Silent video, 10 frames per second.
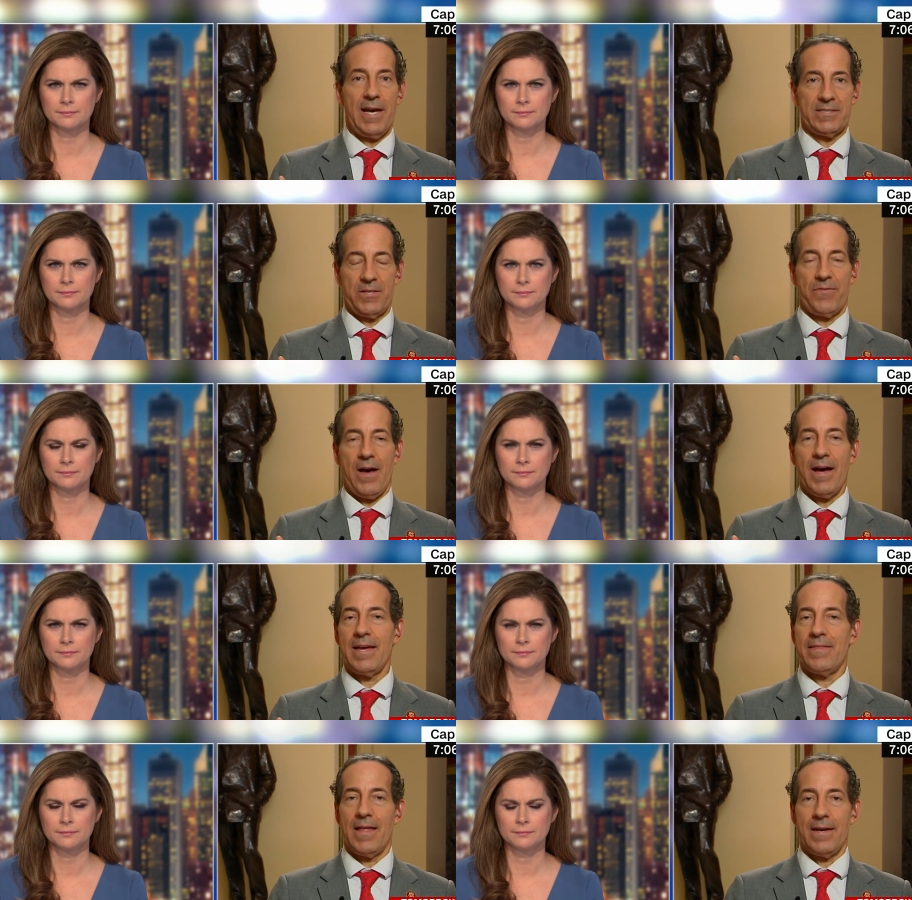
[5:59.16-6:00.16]
Speaker 1: testify,
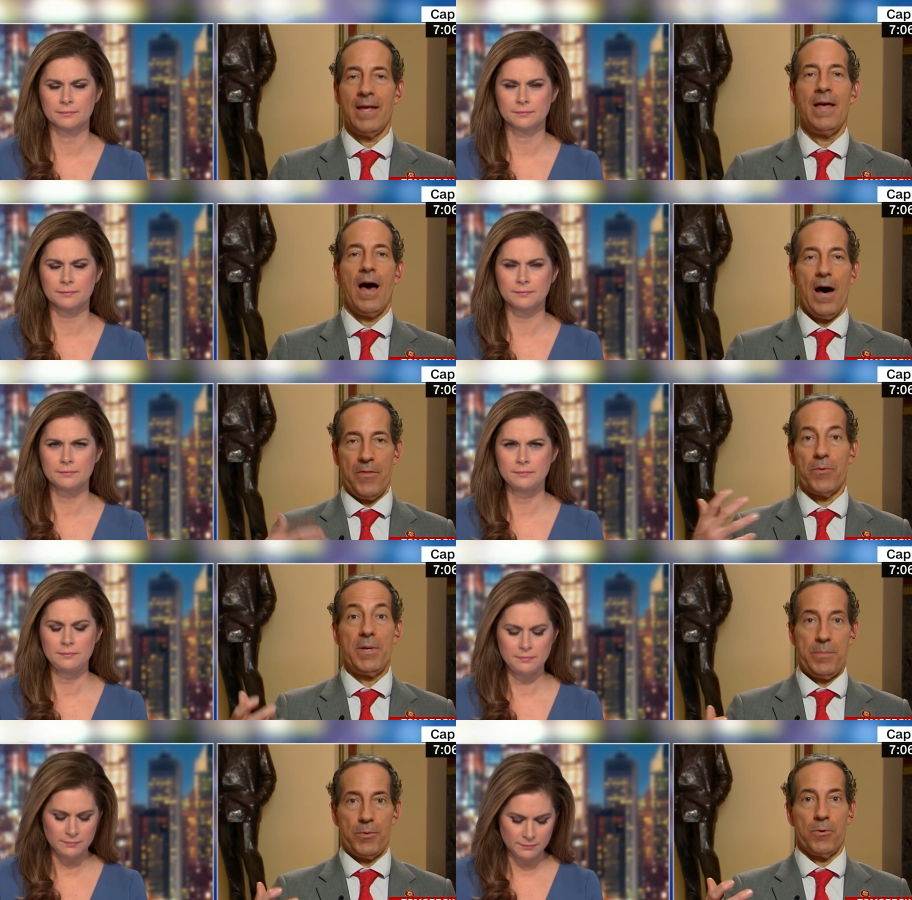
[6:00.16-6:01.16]
and then other
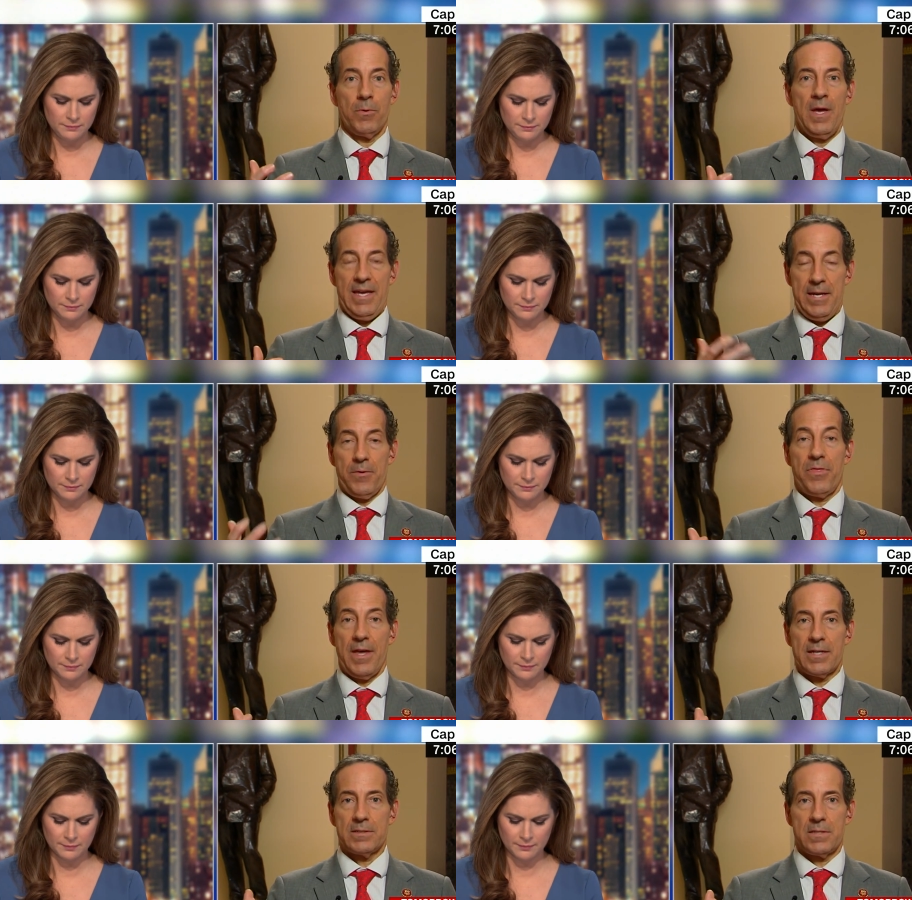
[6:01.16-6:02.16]
people hear
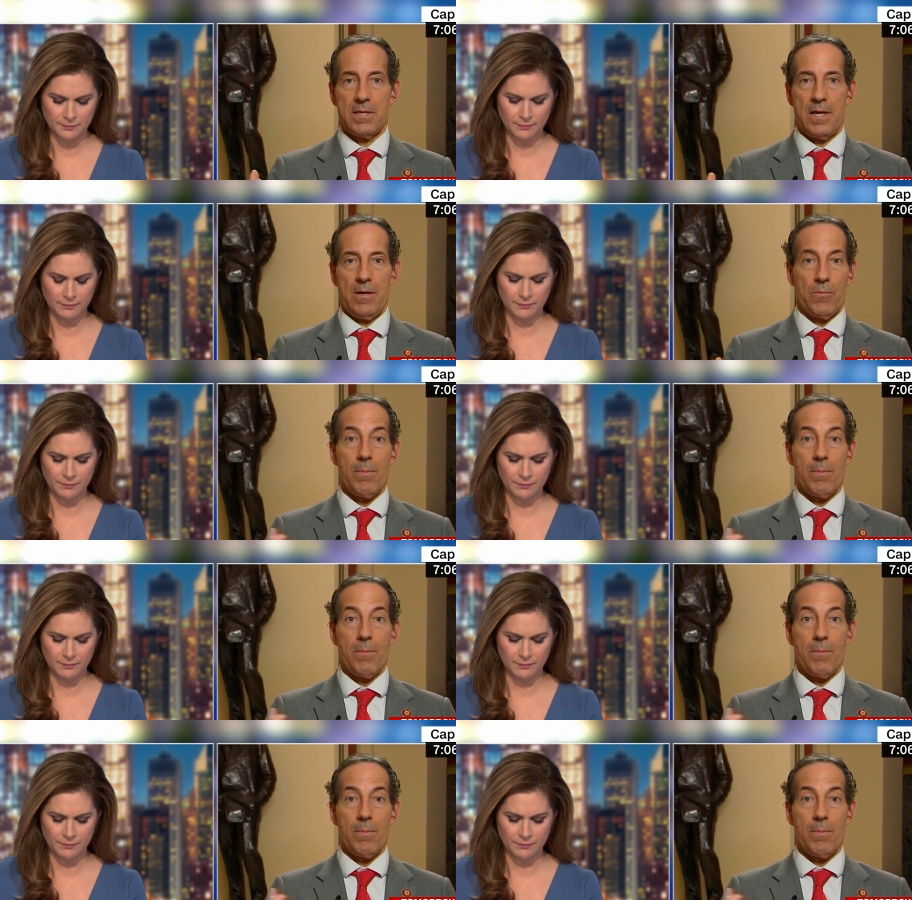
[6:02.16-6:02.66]
things that